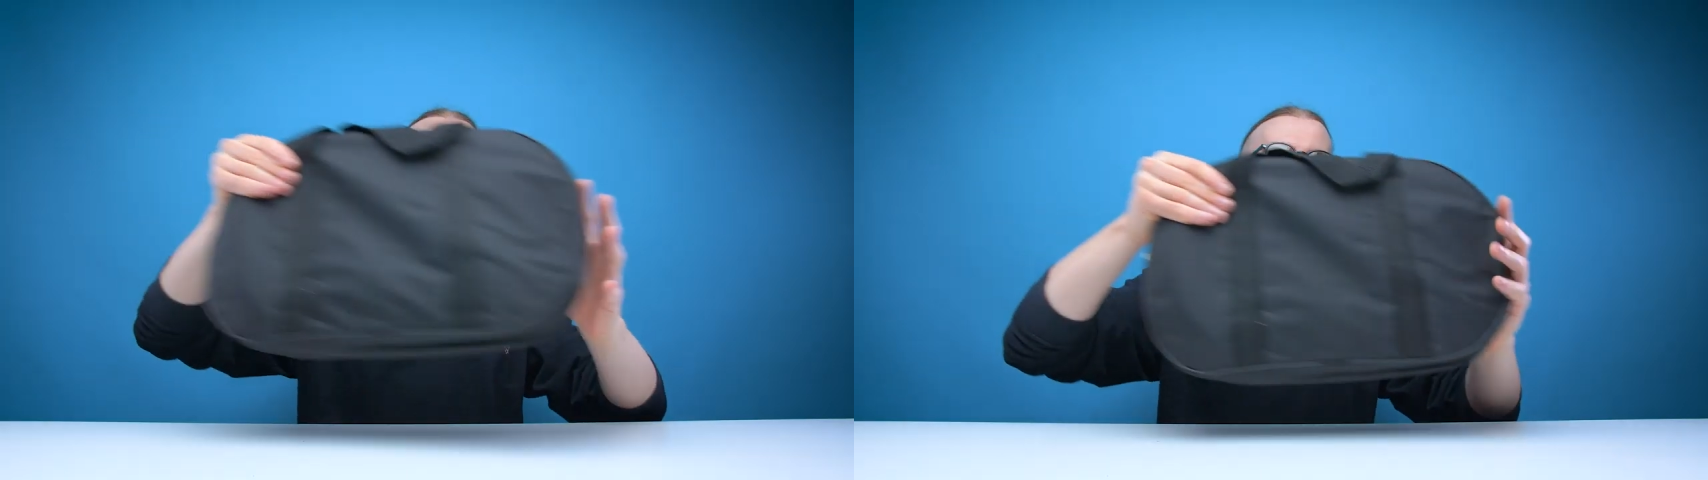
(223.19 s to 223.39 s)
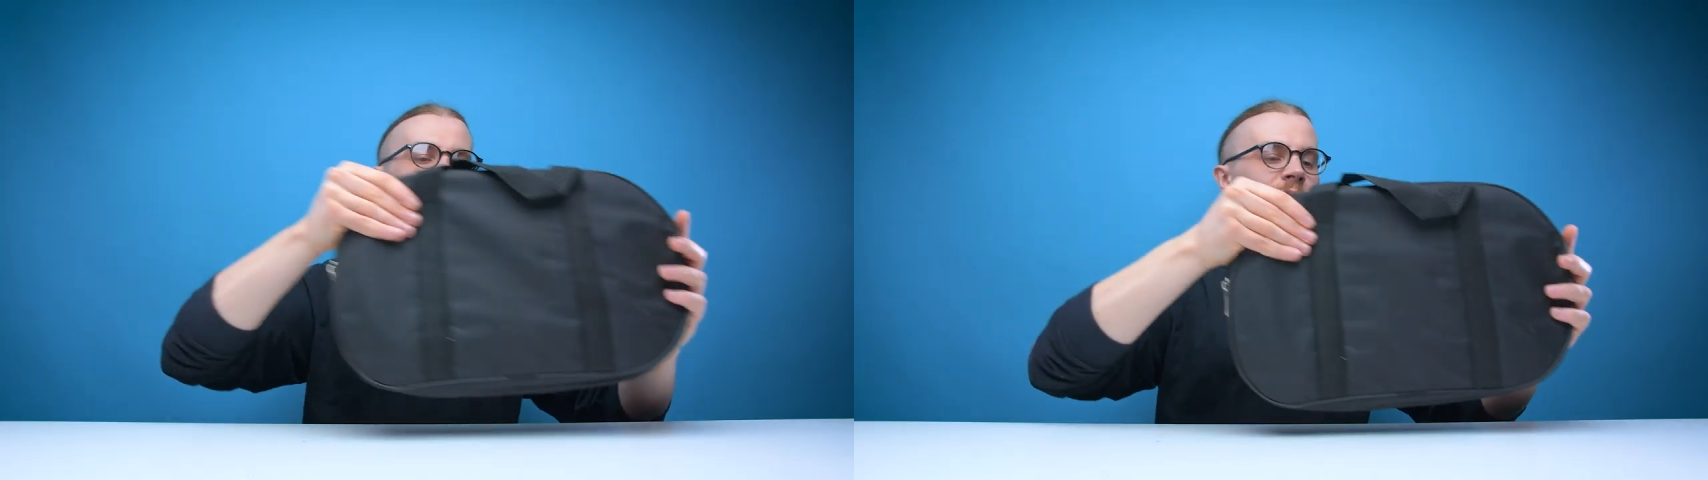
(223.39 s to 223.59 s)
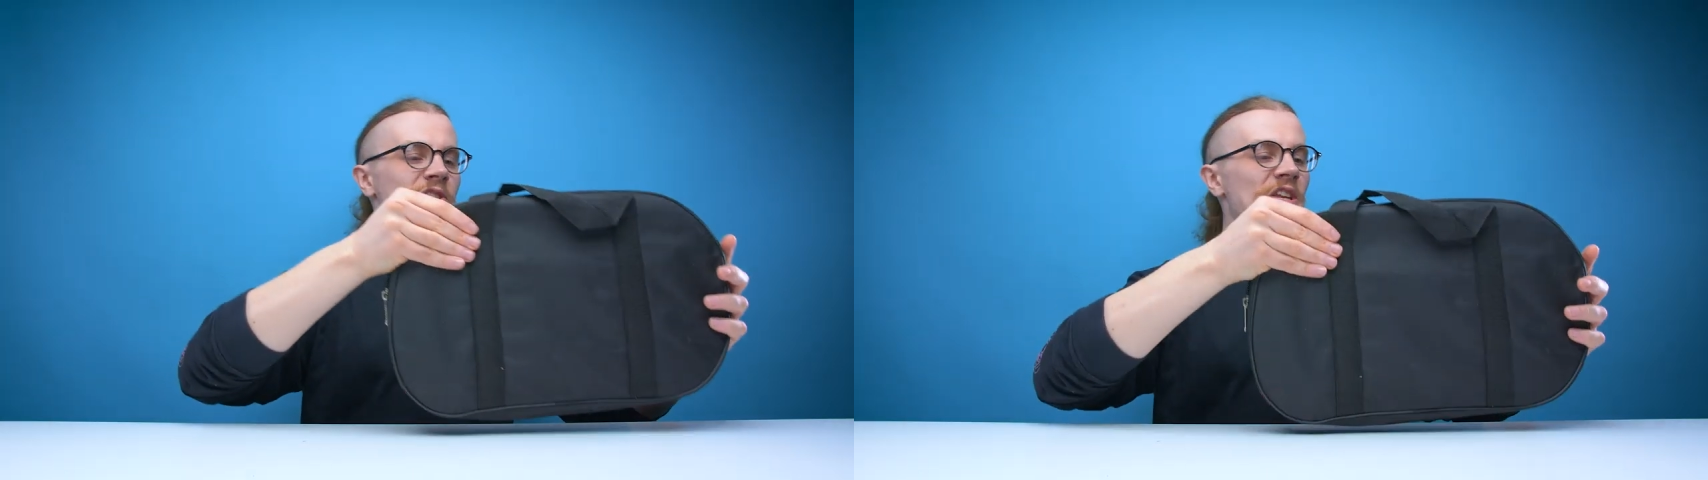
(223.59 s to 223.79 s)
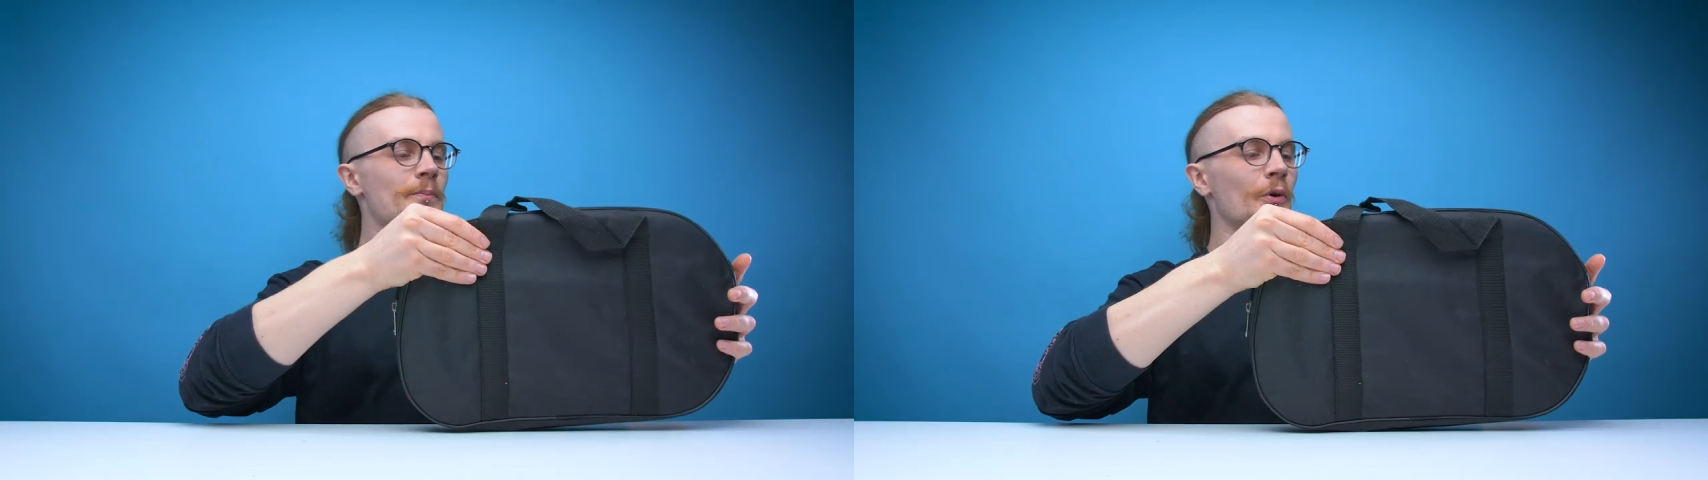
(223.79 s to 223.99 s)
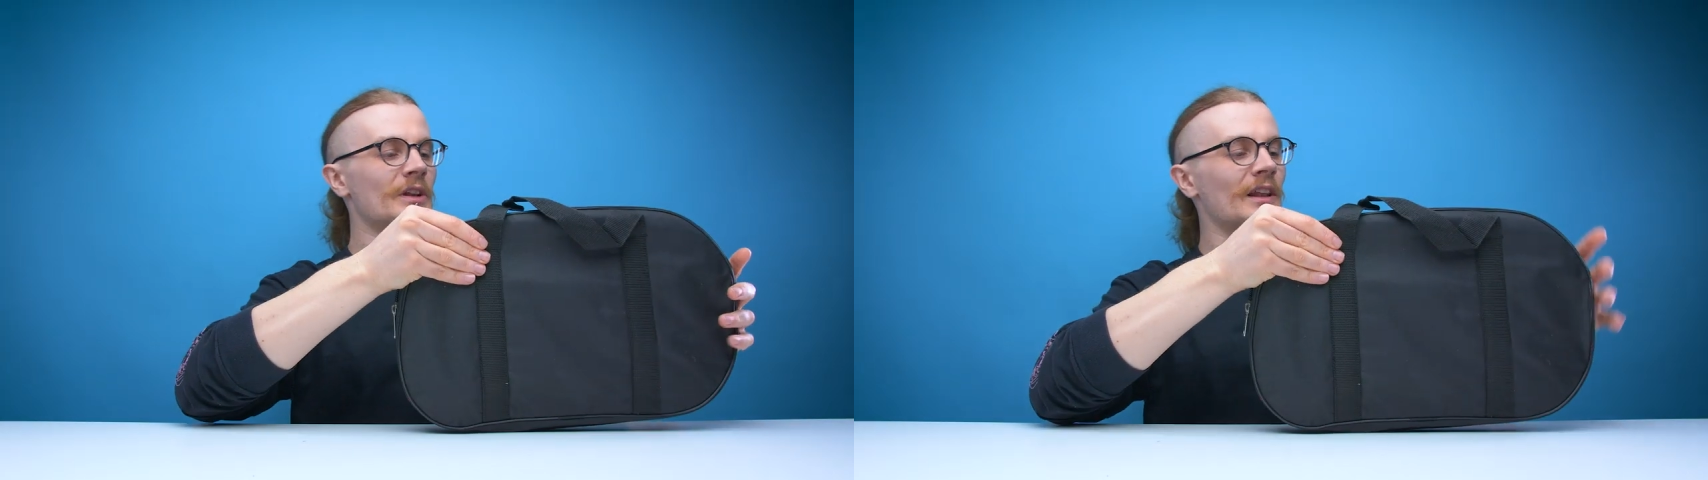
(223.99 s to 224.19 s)
which I originally
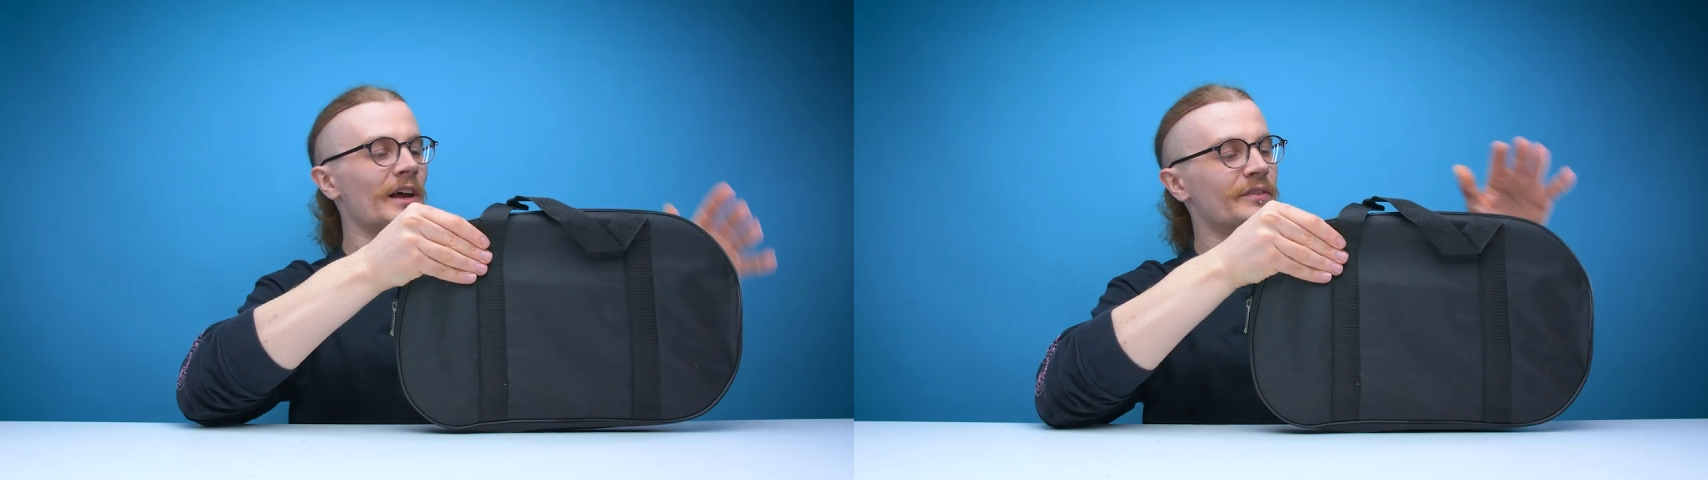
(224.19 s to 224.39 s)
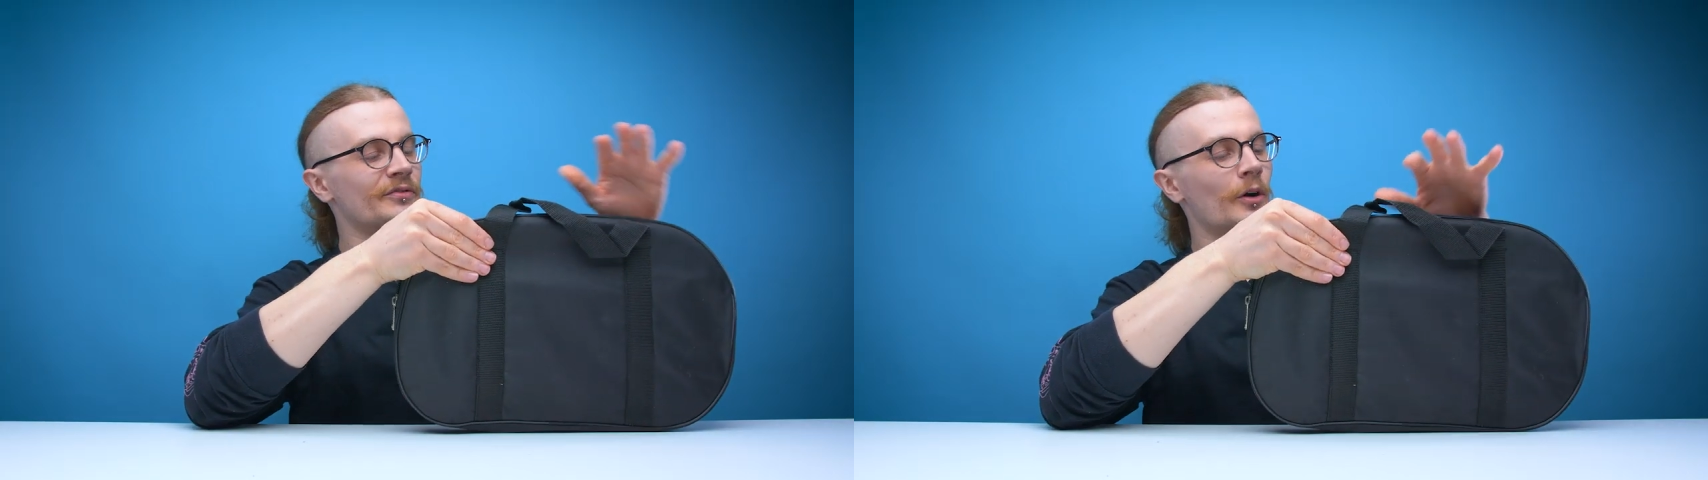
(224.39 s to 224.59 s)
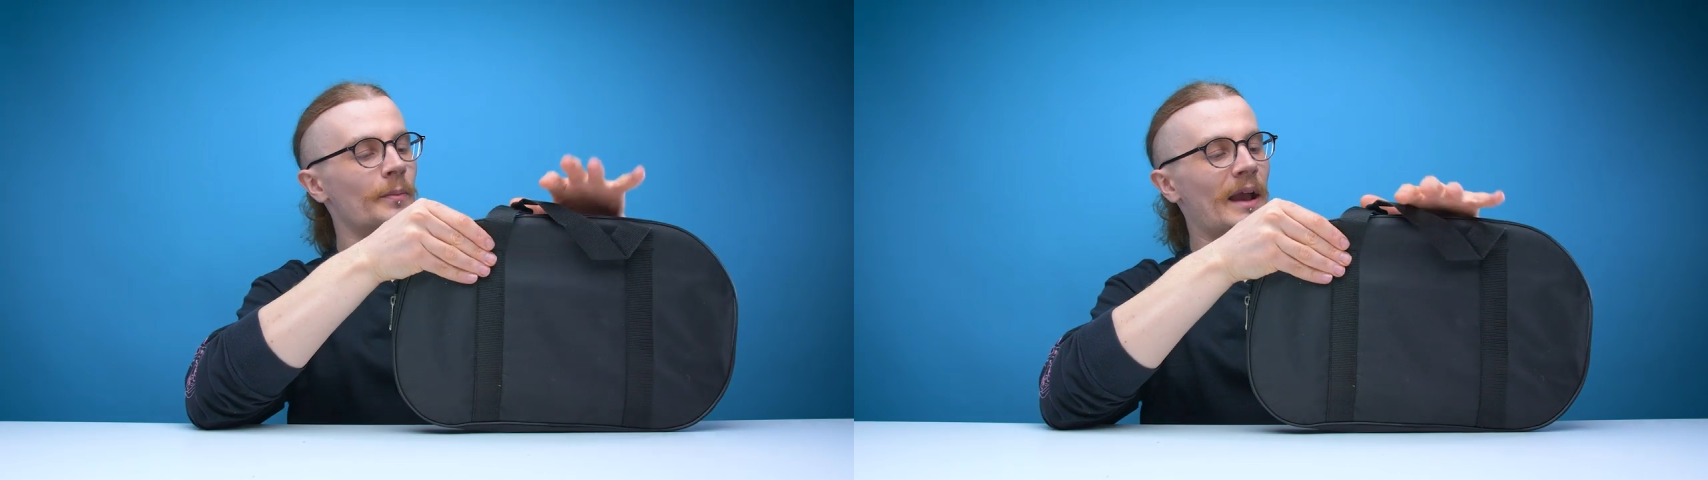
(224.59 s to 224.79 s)
bought the lyre from,